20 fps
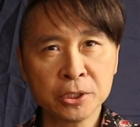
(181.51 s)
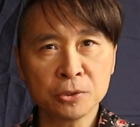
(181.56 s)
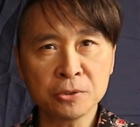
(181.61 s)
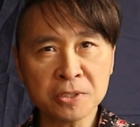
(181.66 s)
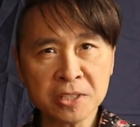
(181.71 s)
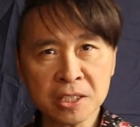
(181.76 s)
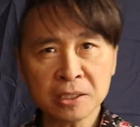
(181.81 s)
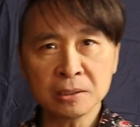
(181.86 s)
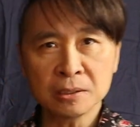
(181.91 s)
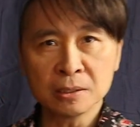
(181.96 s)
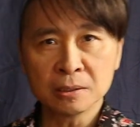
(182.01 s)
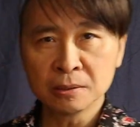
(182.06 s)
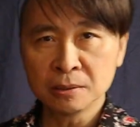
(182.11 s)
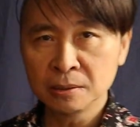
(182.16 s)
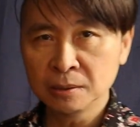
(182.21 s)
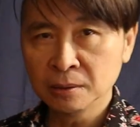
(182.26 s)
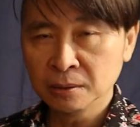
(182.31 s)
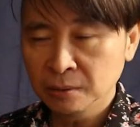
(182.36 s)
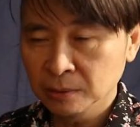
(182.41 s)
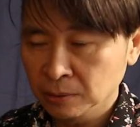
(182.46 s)
use it?
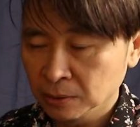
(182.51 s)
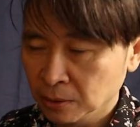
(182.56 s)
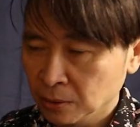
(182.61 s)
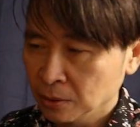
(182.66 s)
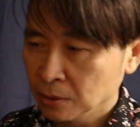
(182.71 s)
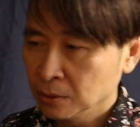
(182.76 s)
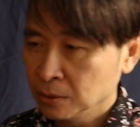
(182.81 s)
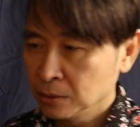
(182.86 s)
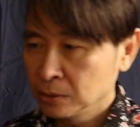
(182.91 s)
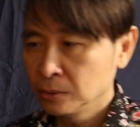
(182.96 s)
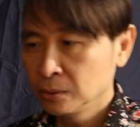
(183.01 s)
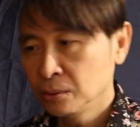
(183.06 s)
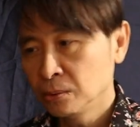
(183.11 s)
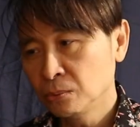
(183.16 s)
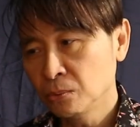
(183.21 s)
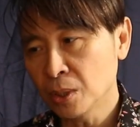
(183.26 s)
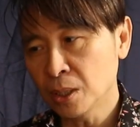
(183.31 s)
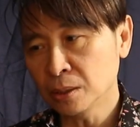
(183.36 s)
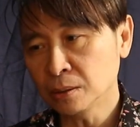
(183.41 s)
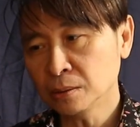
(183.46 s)

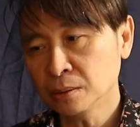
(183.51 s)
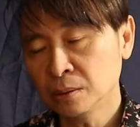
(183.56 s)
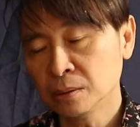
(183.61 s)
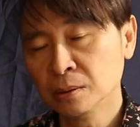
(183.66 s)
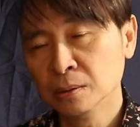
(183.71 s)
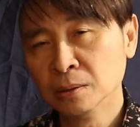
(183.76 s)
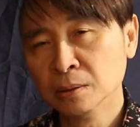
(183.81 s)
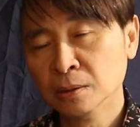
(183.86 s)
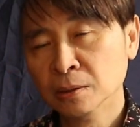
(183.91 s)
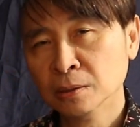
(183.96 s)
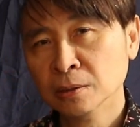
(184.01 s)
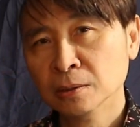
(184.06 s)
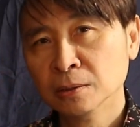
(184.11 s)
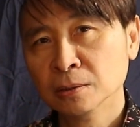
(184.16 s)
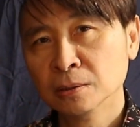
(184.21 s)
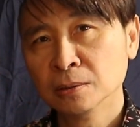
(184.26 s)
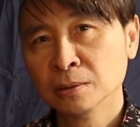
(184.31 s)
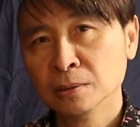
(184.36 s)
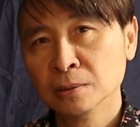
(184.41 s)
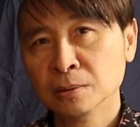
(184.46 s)
Well,
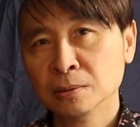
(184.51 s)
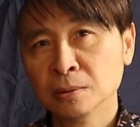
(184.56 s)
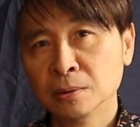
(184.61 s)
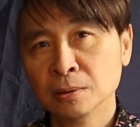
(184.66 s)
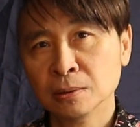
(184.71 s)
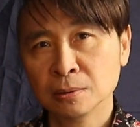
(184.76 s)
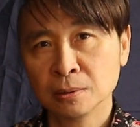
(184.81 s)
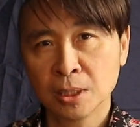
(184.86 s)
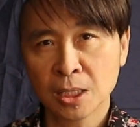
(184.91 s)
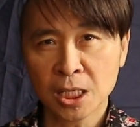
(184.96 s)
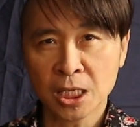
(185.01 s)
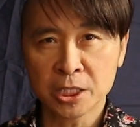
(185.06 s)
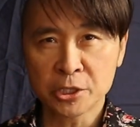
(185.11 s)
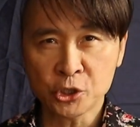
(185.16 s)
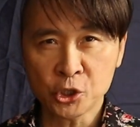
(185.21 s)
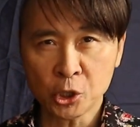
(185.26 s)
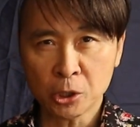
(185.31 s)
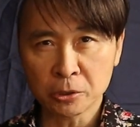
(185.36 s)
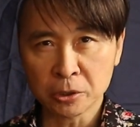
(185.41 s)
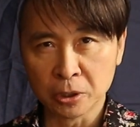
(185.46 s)
I'm going to
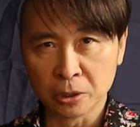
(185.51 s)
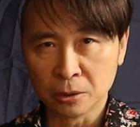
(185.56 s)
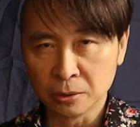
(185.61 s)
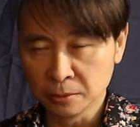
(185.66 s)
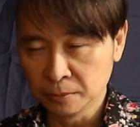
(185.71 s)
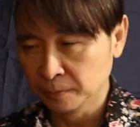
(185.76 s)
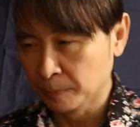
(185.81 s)
show you.